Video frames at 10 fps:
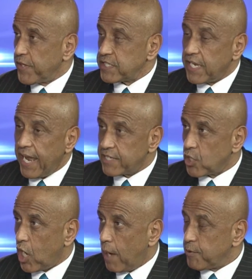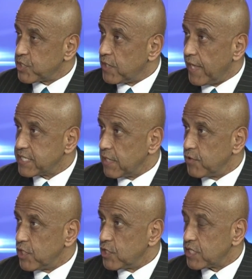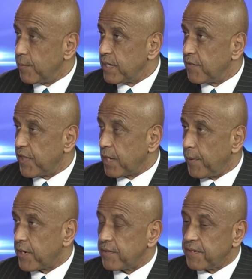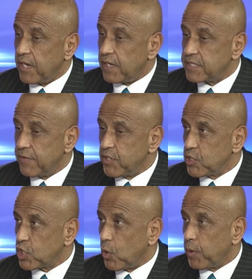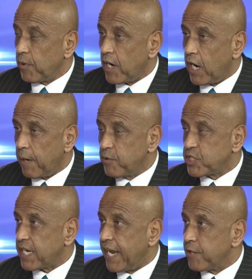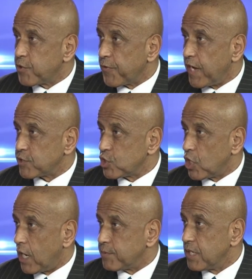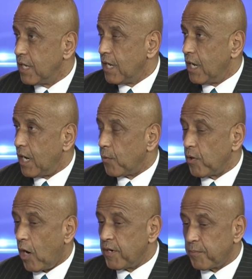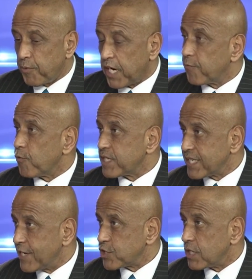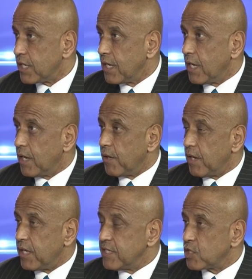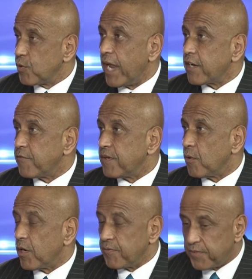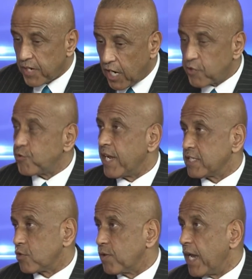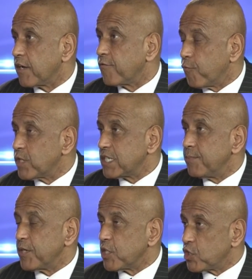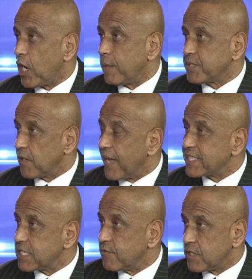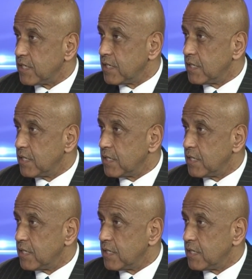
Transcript: the things he has accomplished in the last seven years. I mean, think about it. Uh, seven years ago, we were hemorrhaging 800,000 jobs. Uh, we were on the brink of a recession. He's created, or the country has created, 14 million jobs in the last seven